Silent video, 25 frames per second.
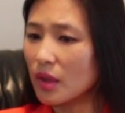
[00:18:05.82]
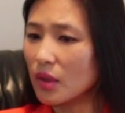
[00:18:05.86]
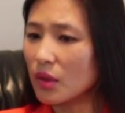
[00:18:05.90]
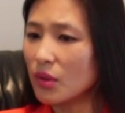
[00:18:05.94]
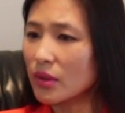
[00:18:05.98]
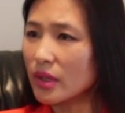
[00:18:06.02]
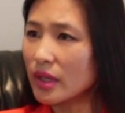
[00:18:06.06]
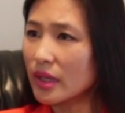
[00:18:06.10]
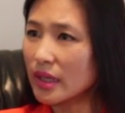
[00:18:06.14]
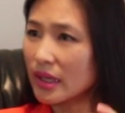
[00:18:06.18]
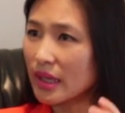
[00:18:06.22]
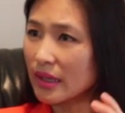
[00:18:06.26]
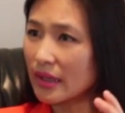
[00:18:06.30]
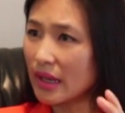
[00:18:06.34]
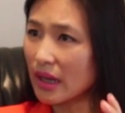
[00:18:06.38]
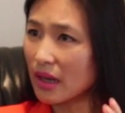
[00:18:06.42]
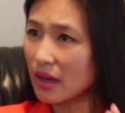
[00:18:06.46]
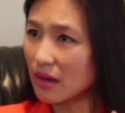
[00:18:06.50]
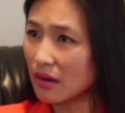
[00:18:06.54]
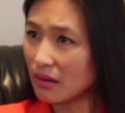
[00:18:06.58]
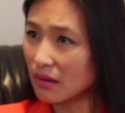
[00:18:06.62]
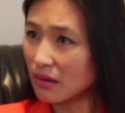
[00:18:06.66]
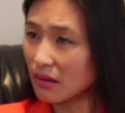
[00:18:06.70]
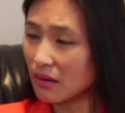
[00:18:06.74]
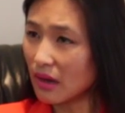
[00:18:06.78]
looking at
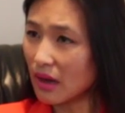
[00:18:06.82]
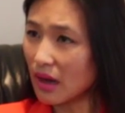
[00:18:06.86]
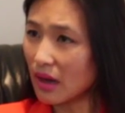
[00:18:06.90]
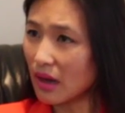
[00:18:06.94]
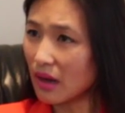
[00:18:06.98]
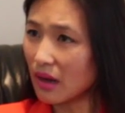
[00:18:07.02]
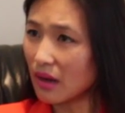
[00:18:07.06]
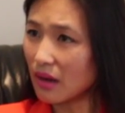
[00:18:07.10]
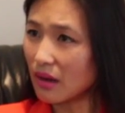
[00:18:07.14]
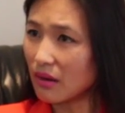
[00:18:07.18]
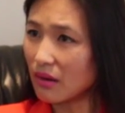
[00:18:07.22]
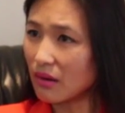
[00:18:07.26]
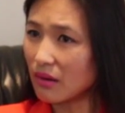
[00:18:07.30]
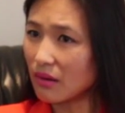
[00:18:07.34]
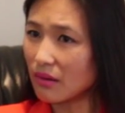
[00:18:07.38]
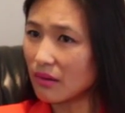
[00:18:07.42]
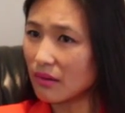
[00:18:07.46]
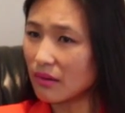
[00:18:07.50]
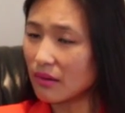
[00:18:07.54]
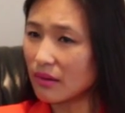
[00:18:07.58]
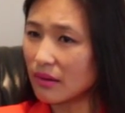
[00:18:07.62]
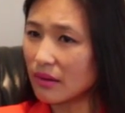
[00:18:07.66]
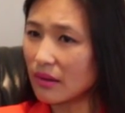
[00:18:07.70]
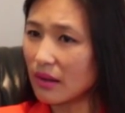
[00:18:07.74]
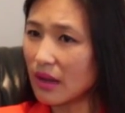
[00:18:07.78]

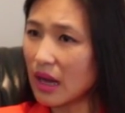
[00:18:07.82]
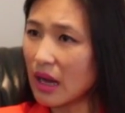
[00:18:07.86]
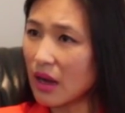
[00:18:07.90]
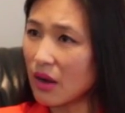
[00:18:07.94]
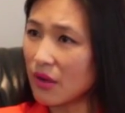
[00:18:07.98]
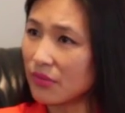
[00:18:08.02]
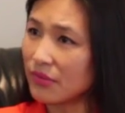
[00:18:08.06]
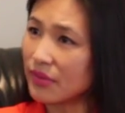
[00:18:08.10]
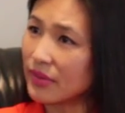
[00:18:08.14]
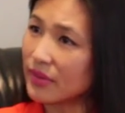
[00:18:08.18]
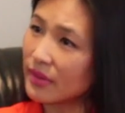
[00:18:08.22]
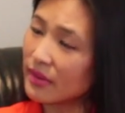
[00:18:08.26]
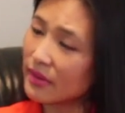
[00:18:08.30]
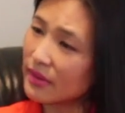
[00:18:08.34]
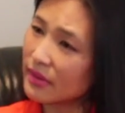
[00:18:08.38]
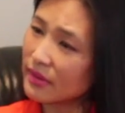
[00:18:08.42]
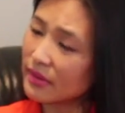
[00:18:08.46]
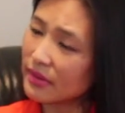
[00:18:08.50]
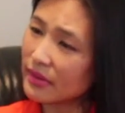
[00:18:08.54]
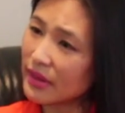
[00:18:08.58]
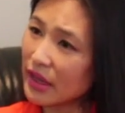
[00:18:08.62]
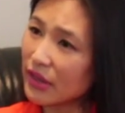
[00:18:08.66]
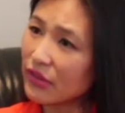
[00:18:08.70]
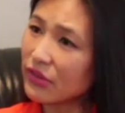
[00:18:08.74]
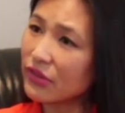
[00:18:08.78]
how
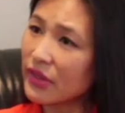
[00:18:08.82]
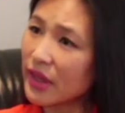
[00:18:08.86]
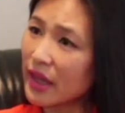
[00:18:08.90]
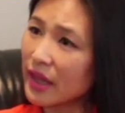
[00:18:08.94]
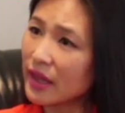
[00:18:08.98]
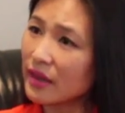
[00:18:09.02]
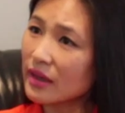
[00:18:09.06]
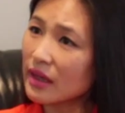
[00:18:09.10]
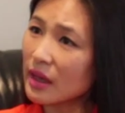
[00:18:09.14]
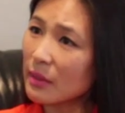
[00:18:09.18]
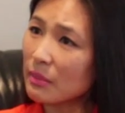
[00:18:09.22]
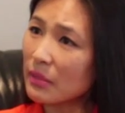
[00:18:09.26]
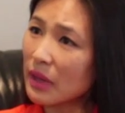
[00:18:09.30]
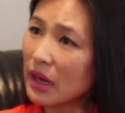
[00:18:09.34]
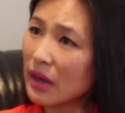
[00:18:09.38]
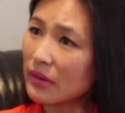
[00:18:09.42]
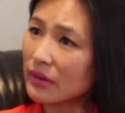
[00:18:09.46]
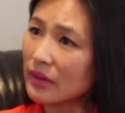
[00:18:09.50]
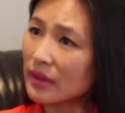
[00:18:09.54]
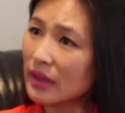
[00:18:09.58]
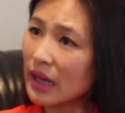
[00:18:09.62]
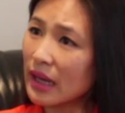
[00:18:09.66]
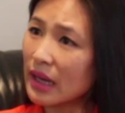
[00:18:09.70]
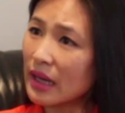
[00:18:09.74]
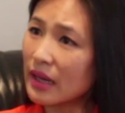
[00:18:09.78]
they think
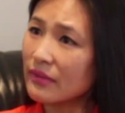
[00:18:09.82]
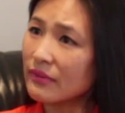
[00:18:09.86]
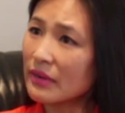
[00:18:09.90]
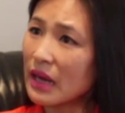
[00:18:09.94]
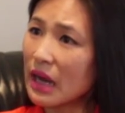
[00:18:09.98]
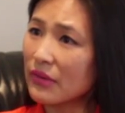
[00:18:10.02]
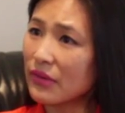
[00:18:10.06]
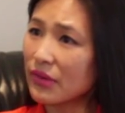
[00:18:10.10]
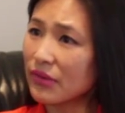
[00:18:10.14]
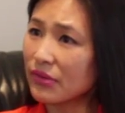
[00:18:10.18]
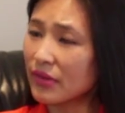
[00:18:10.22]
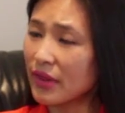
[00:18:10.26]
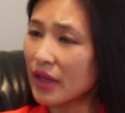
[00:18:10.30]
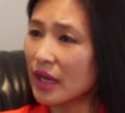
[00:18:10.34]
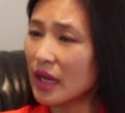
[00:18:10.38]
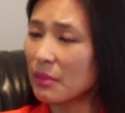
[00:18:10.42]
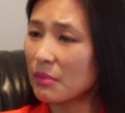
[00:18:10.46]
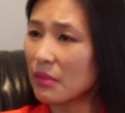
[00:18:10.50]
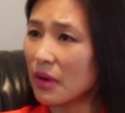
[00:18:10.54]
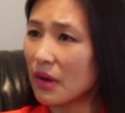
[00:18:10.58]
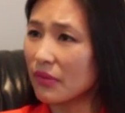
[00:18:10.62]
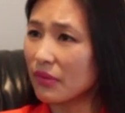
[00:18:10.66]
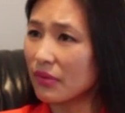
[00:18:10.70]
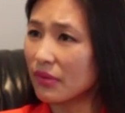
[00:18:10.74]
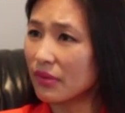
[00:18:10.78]
about life, how they think
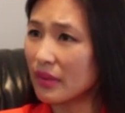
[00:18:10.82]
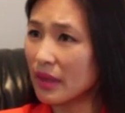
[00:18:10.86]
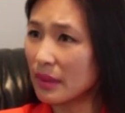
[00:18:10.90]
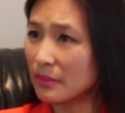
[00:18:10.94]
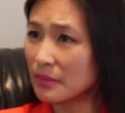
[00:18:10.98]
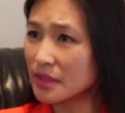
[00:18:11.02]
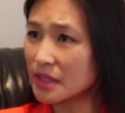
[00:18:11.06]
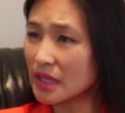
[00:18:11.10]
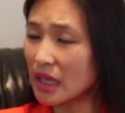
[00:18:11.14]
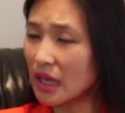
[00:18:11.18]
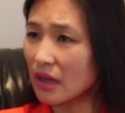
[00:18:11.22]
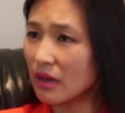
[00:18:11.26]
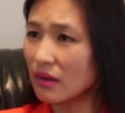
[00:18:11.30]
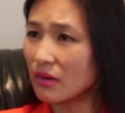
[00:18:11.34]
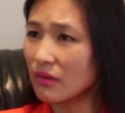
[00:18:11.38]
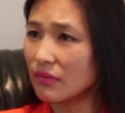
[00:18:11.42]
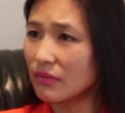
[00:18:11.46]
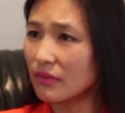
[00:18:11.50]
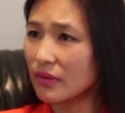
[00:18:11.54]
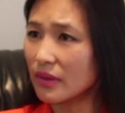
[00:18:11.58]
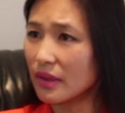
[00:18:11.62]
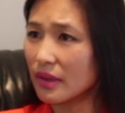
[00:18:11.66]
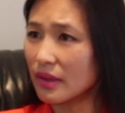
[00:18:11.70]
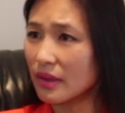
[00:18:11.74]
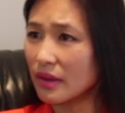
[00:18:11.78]
about themselves
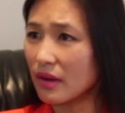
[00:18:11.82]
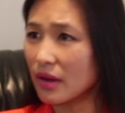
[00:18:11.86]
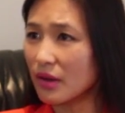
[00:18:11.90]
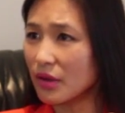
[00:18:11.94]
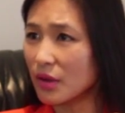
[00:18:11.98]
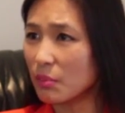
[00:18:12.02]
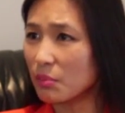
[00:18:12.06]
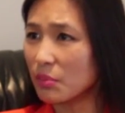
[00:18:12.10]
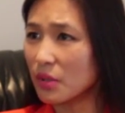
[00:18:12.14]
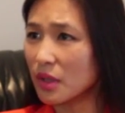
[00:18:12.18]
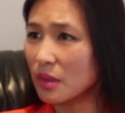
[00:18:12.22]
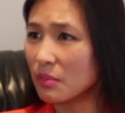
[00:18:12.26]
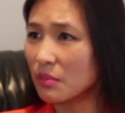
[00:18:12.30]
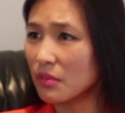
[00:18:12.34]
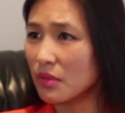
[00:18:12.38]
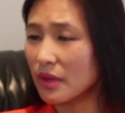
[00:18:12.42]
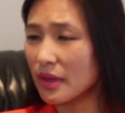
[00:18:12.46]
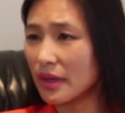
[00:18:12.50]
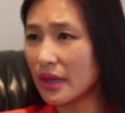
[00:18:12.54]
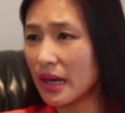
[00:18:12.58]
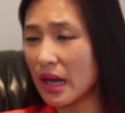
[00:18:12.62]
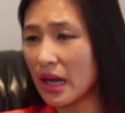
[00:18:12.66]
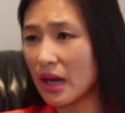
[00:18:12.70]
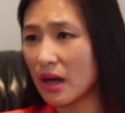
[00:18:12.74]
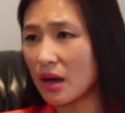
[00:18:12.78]
and other people,
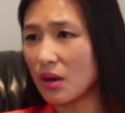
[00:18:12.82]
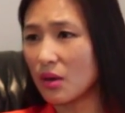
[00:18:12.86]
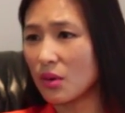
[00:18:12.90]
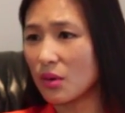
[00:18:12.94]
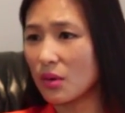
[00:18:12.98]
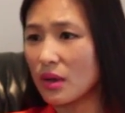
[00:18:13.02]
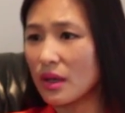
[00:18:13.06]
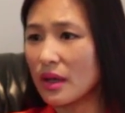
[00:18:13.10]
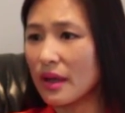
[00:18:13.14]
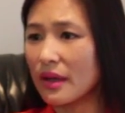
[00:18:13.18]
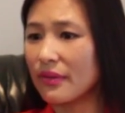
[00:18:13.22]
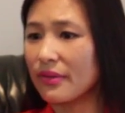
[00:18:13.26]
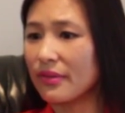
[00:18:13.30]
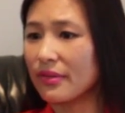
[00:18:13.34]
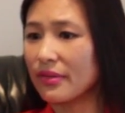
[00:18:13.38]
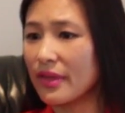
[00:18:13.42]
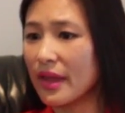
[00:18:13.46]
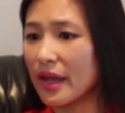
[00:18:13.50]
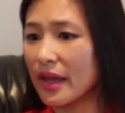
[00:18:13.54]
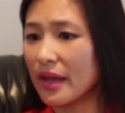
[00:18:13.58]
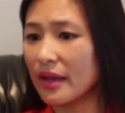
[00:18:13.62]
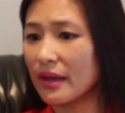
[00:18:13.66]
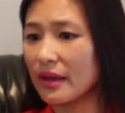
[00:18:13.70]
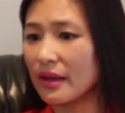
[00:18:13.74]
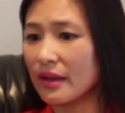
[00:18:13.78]
and how
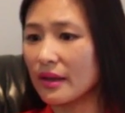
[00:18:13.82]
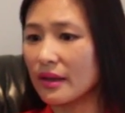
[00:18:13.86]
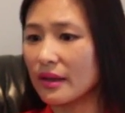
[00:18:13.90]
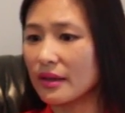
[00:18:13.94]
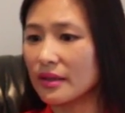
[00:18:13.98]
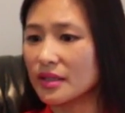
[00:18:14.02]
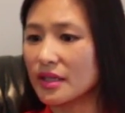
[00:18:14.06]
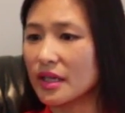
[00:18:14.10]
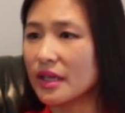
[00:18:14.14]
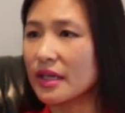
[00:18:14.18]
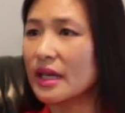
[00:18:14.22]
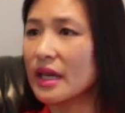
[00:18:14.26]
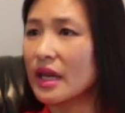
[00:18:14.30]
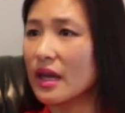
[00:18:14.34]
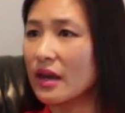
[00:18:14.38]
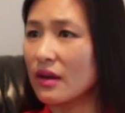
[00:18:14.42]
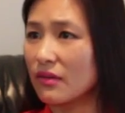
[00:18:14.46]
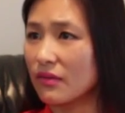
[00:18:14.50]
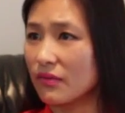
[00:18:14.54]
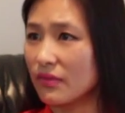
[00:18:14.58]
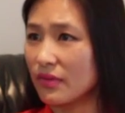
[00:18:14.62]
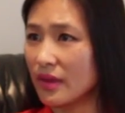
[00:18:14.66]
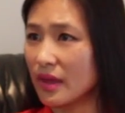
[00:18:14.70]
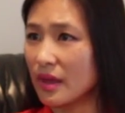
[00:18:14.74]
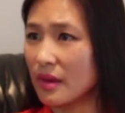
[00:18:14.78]
they take care
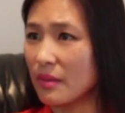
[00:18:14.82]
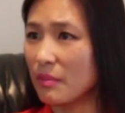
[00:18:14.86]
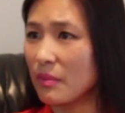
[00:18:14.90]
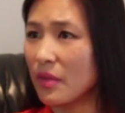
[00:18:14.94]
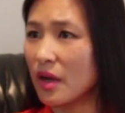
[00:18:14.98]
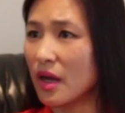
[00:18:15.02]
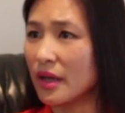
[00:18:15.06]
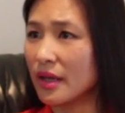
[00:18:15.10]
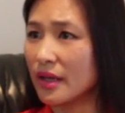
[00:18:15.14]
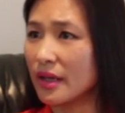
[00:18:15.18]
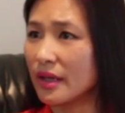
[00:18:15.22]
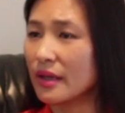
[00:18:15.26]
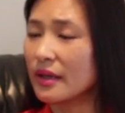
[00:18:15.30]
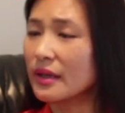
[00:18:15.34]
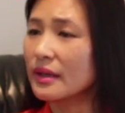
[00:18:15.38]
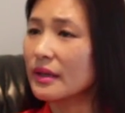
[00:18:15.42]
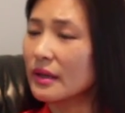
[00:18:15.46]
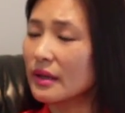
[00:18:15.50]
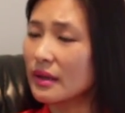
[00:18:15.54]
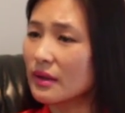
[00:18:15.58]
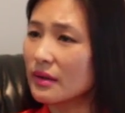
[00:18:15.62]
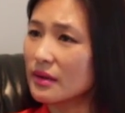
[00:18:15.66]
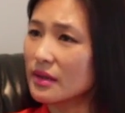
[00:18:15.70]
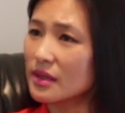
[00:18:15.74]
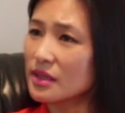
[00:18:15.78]
of their body.
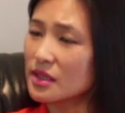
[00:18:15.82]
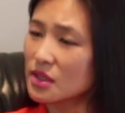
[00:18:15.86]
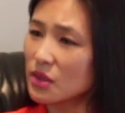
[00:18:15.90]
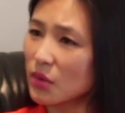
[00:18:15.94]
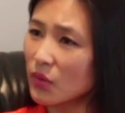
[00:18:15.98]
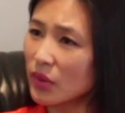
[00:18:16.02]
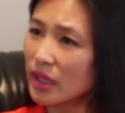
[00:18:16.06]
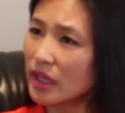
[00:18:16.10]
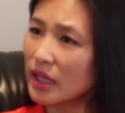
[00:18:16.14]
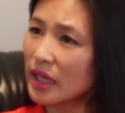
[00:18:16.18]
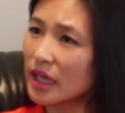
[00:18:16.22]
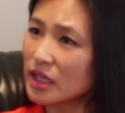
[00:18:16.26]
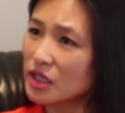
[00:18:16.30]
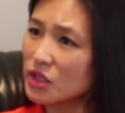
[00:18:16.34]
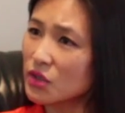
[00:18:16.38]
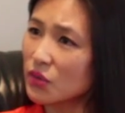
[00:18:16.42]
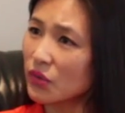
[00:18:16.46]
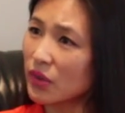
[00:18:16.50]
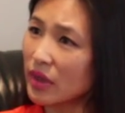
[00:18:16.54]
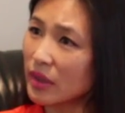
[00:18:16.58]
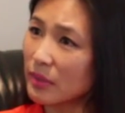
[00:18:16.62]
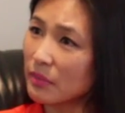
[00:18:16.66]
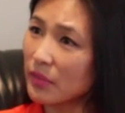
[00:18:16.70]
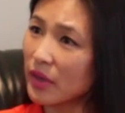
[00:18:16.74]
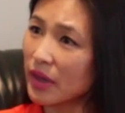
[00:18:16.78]
Okay, so when I
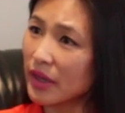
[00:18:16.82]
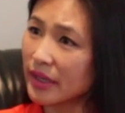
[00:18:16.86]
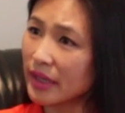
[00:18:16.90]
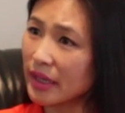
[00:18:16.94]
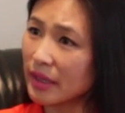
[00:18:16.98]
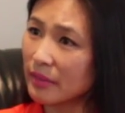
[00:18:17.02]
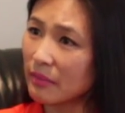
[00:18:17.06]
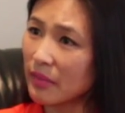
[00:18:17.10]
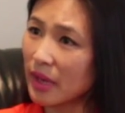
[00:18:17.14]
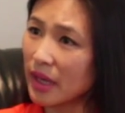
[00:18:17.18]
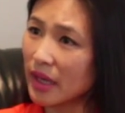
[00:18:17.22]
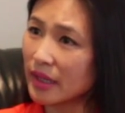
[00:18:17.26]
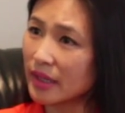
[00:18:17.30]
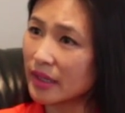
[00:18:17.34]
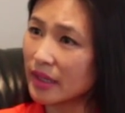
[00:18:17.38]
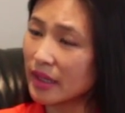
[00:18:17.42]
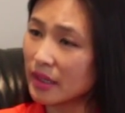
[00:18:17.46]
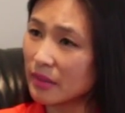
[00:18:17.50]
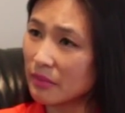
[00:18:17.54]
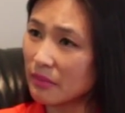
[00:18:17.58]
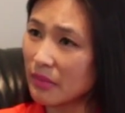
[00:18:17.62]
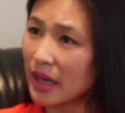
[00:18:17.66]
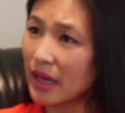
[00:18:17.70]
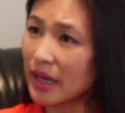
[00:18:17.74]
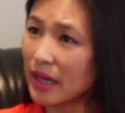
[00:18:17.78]
integrate body and mind
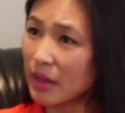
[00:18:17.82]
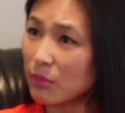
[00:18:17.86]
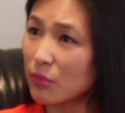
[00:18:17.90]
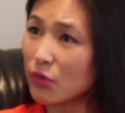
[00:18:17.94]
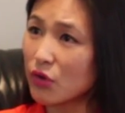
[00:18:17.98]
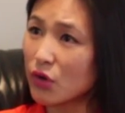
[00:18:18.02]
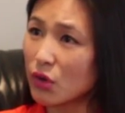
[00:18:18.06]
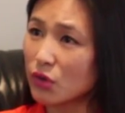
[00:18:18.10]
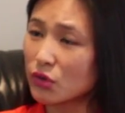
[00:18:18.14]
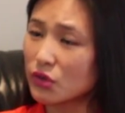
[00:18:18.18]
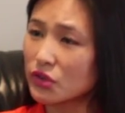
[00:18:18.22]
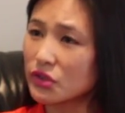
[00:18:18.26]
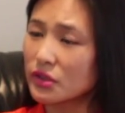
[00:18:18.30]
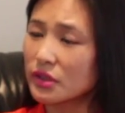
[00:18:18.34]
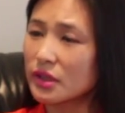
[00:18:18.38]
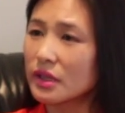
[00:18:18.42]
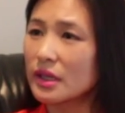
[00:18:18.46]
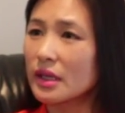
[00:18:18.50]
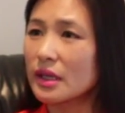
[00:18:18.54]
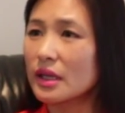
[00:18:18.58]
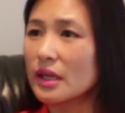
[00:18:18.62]
in my approach.